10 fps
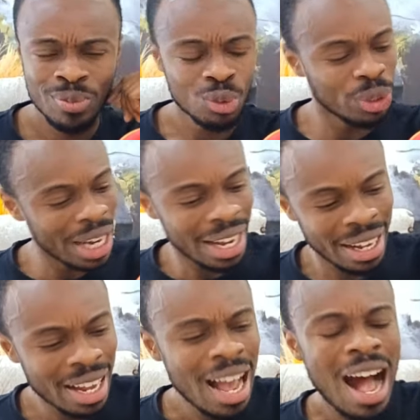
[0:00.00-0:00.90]

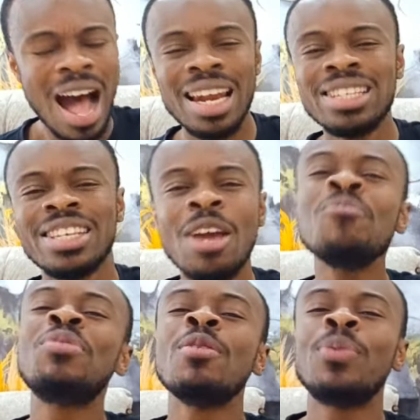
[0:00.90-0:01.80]
today are the same
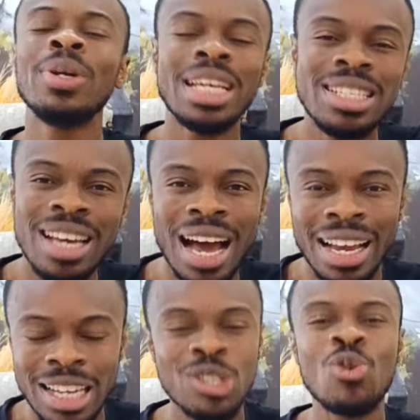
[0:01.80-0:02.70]
people this guy
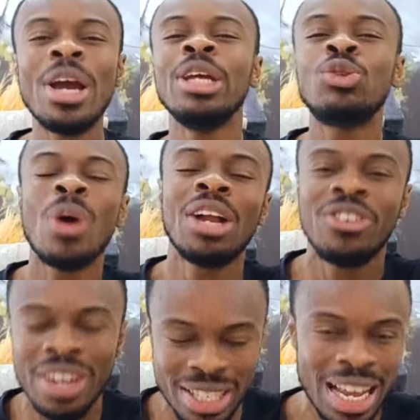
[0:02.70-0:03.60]
is going to
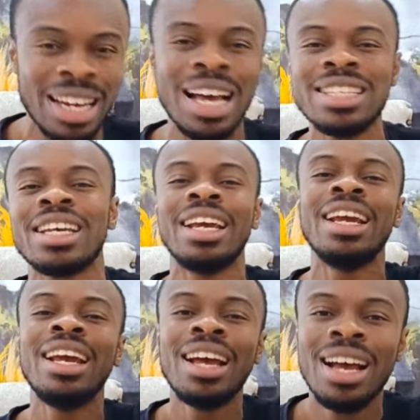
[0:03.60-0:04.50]
address. And I say,
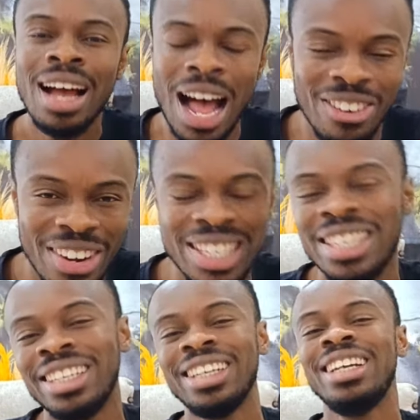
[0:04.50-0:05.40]

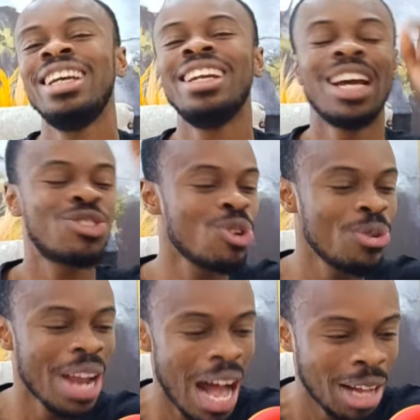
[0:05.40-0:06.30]
addressing. Now, so
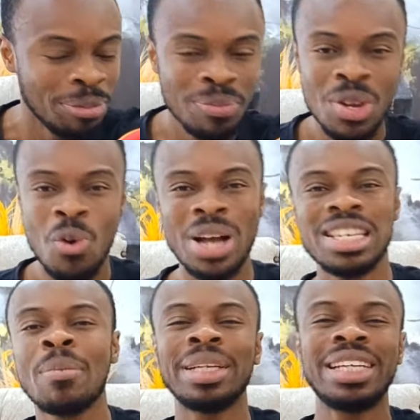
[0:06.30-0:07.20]
we are.
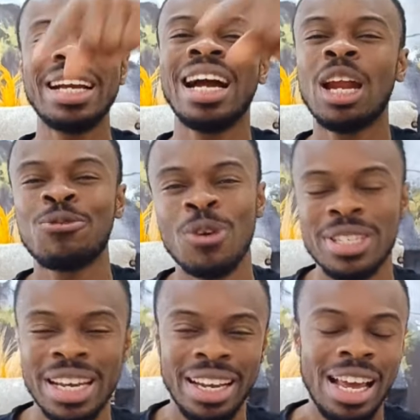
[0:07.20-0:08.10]
Wasabe che Ghana for
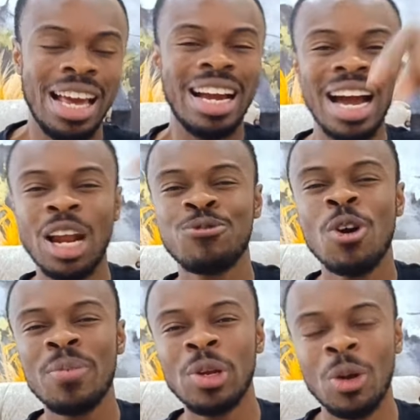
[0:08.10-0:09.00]
say. Ghana for
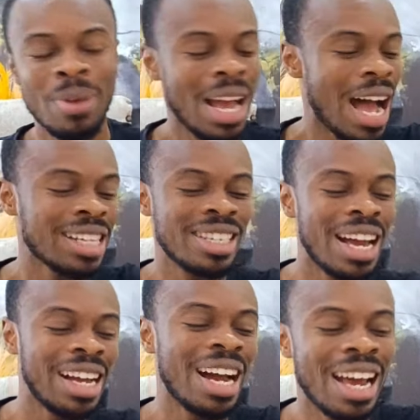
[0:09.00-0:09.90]
binum, at na
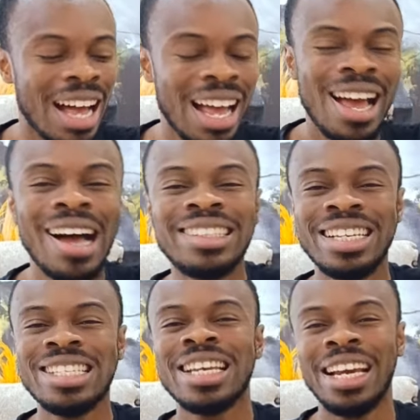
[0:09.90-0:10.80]
Ghana ha, at
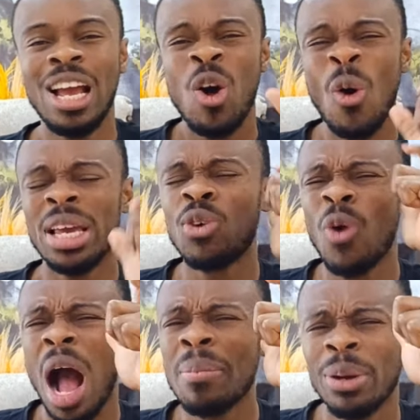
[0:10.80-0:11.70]
che se. Oye
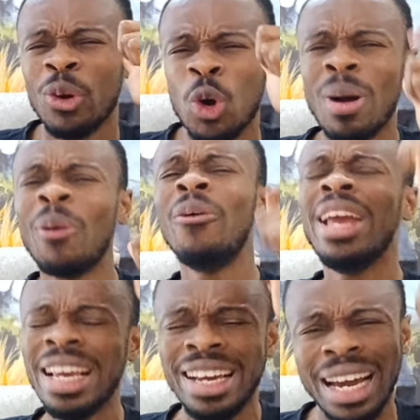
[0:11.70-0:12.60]
Kwame Nkrumah
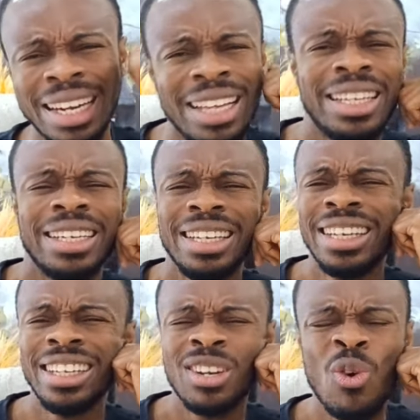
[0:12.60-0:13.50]
reincarnated.
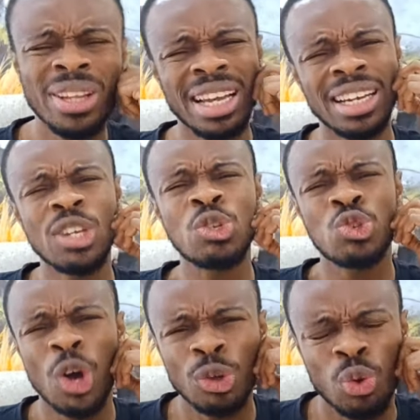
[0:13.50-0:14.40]
What an
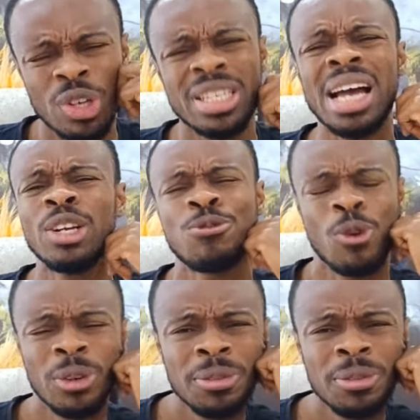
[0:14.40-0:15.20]
insult was Sajifo.